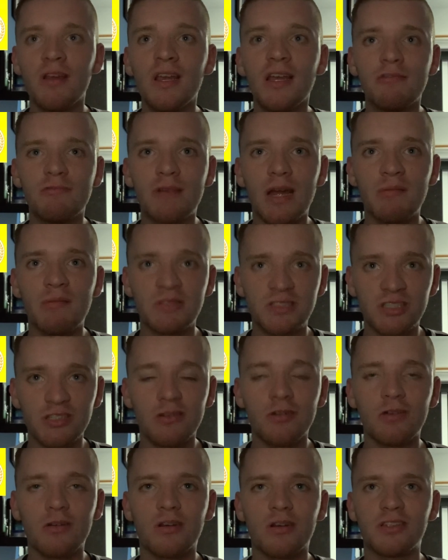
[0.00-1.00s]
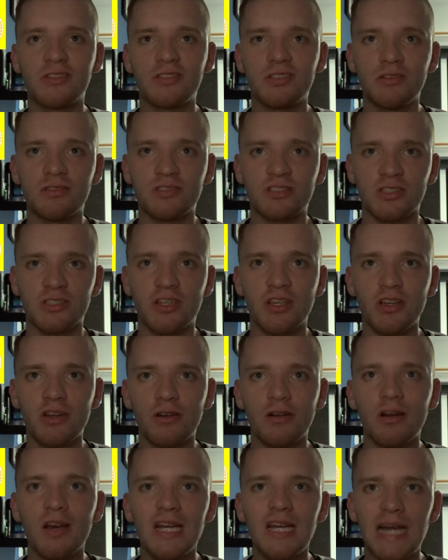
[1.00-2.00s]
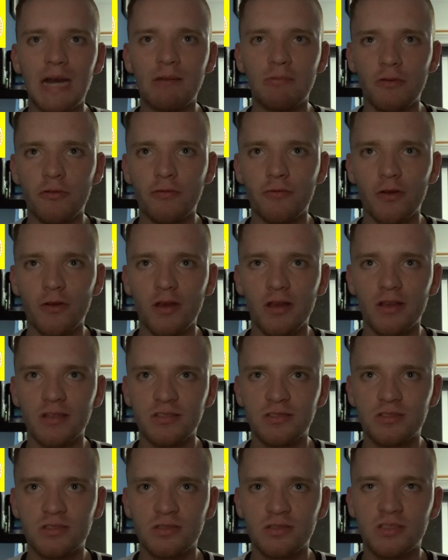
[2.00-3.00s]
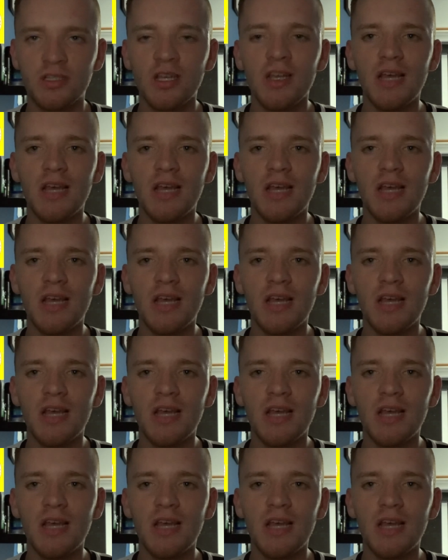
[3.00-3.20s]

where we do look to secure our first